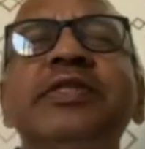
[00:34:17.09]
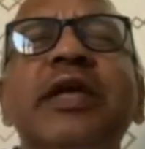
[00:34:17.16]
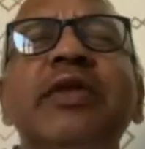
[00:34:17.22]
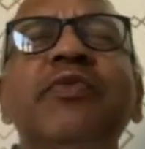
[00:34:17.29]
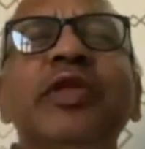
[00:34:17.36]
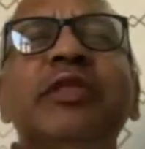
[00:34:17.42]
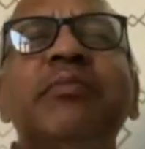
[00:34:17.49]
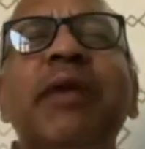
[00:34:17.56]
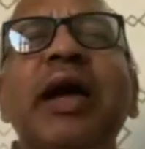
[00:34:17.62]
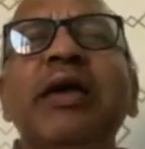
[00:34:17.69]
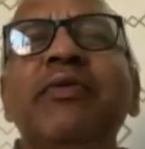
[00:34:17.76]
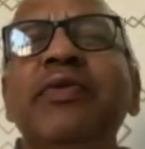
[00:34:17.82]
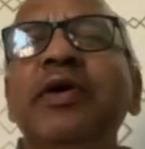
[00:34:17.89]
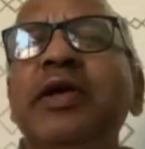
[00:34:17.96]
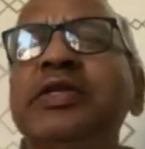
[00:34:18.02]
and with my
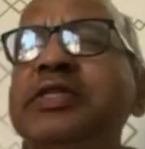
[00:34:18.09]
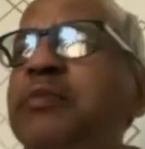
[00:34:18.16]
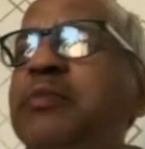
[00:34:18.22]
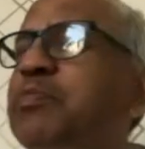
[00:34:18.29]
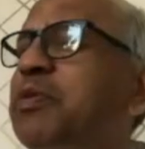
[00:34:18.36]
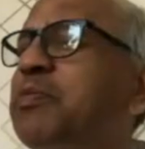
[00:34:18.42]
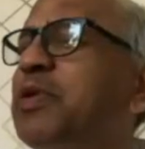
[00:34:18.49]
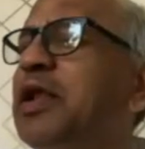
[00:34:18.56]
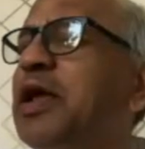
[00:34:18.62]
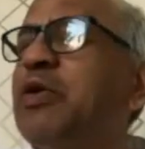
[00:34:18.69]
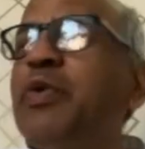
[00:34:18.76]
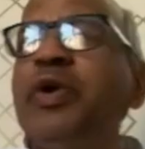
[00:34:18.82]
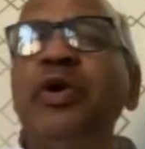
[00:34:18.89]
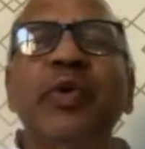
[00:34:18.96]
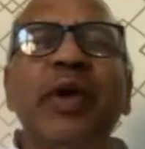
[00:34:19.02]
work, some people are
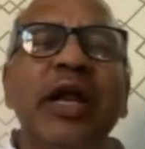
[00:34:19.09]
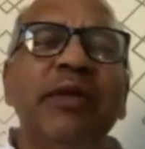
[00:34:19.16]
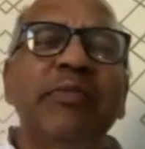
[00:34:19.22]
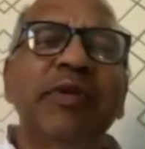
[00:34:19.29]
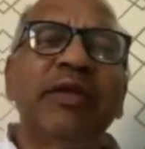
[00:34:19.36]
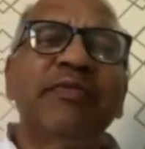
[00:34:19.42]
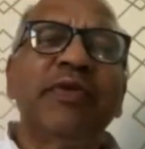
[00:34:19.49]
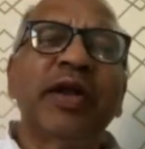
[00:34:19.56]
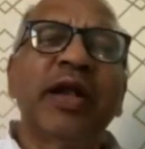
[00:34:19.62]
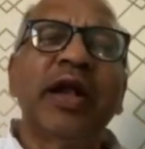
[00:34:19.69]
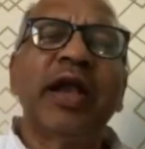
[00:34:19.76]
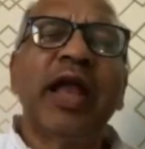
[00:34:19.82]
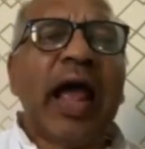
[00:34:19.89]
going to get benefited,